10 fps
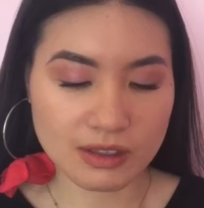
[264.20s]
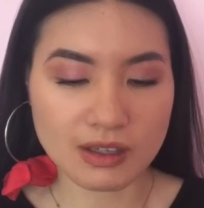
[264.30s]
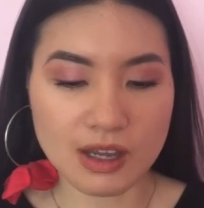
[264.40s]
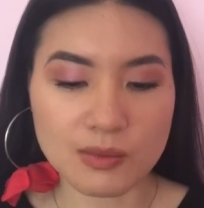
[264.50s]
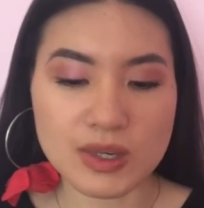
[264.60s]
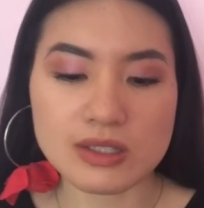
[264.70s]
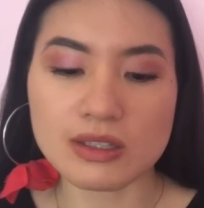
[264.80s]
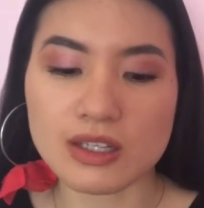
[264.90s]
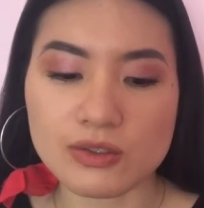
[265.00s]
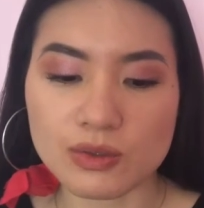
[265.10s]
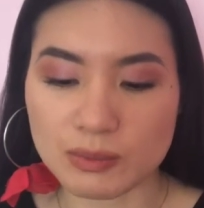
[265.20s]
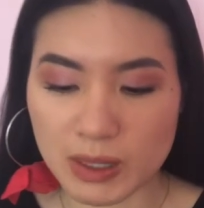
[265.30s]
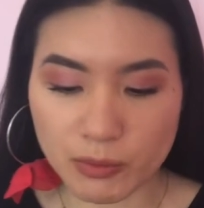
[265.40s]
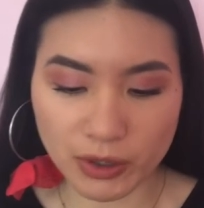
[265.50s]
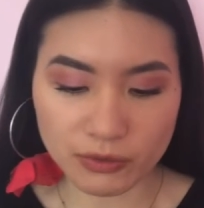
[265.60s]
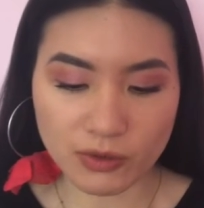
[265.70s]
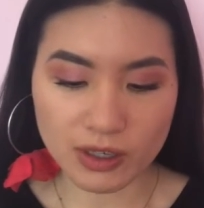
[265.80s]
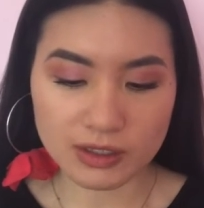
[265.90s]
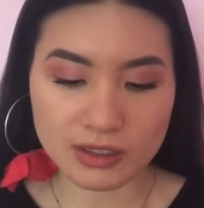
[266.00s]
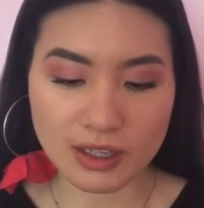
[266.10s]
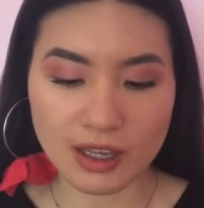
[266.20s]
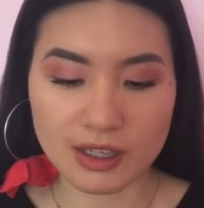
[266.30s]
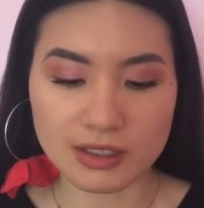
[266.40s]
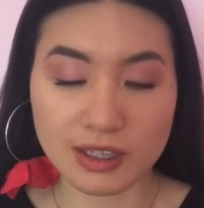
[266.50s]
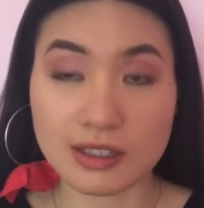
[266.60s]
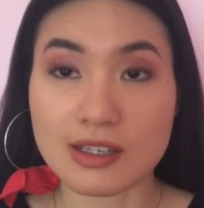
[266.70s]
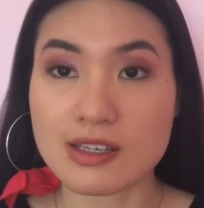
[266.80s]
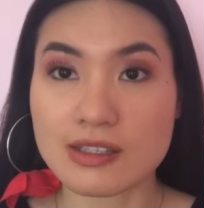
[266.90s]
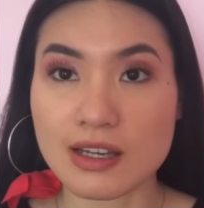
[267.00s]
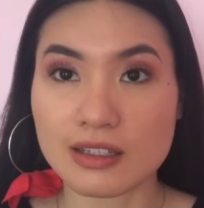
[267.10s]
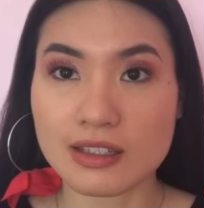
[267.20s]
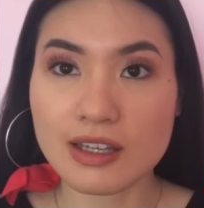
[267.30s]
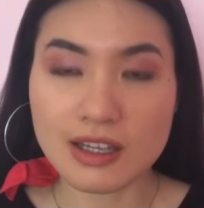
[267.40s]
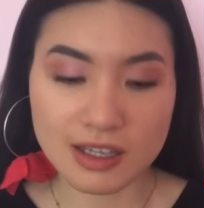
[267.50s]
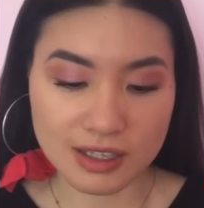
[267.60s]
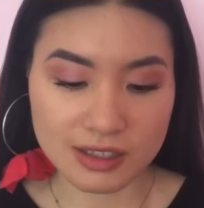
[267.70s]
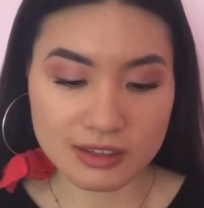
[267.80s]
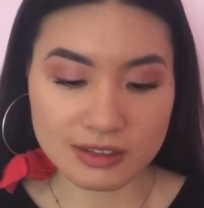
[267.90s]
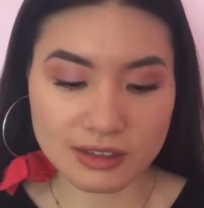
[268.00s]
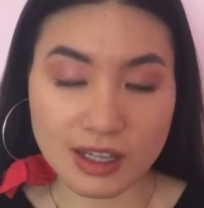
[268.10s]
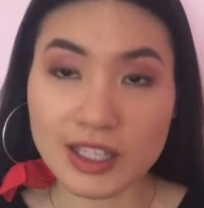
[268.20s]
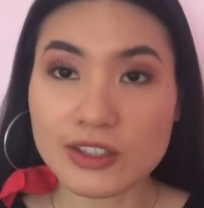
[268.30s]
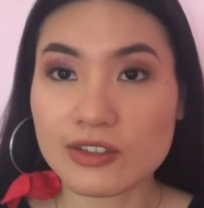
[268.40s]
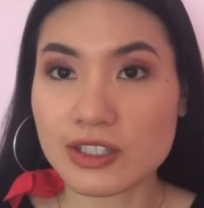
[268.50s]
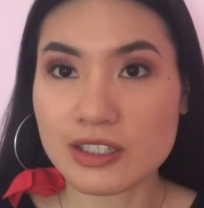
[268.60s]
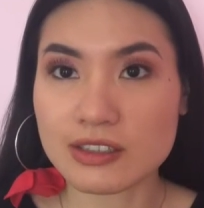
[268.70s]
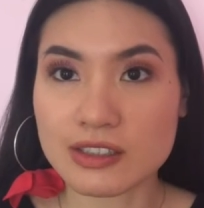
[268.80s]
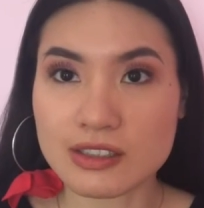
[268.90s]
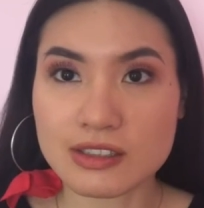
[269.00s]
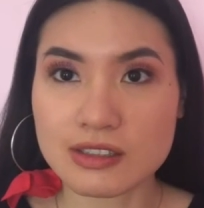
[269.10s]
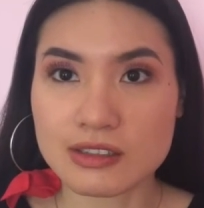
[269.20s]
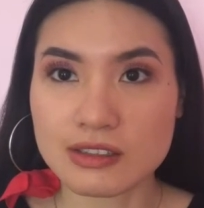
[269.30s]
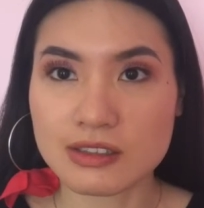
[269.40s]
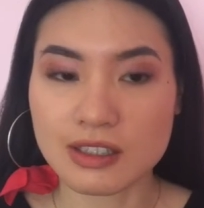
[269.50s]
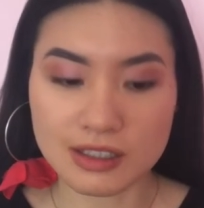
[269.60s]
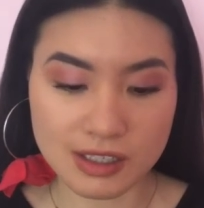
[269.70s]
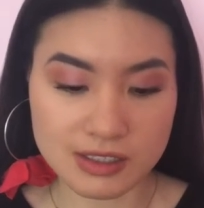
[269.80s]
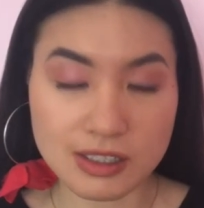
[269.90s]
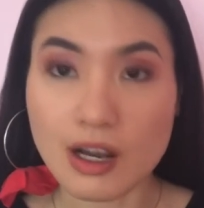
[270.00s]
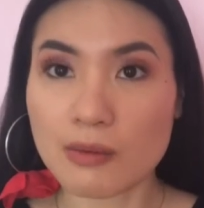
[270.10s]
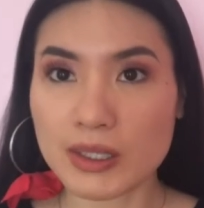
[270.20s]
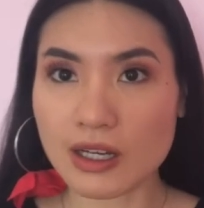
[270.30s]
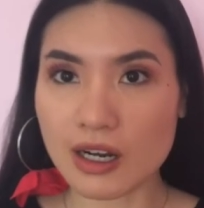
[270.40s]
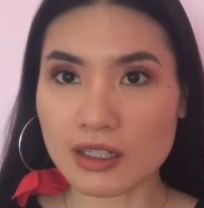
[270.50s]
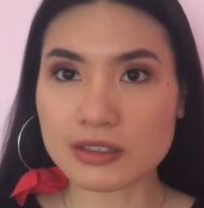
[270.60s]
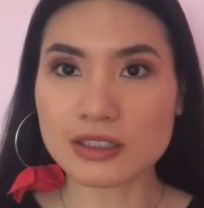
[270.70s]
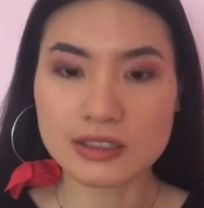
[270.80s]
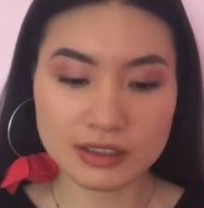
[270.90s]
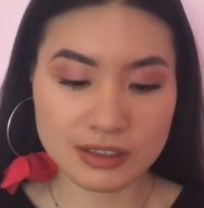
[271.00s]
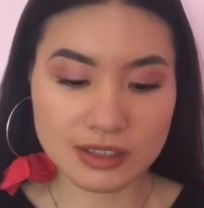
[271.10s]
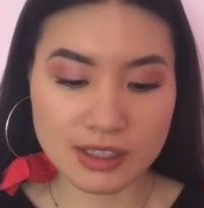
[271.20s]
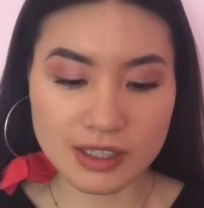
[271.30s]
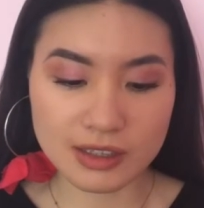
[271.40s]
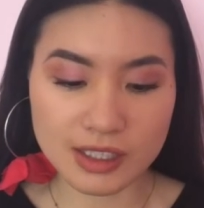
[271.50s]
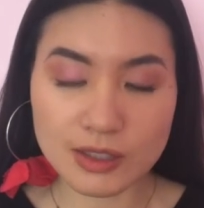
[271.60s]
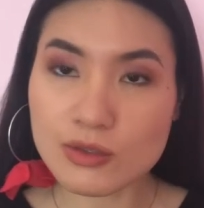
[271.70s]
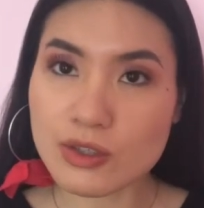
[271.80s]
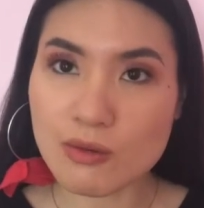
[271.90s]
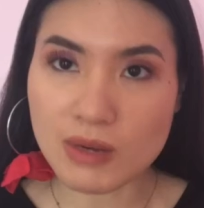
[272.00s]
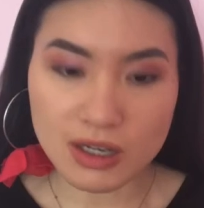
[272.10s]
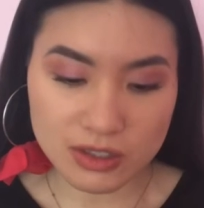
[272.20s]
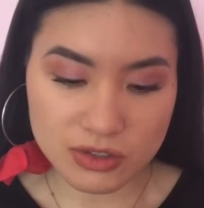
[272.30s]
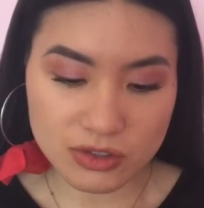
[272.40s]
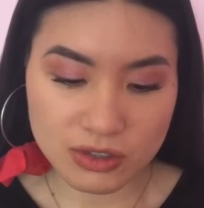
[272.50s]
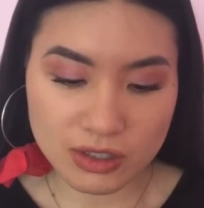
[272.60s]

I went to lunch with my boyfriend and he said, "I like your earrings." And I said, "Oh my God, thank you so much."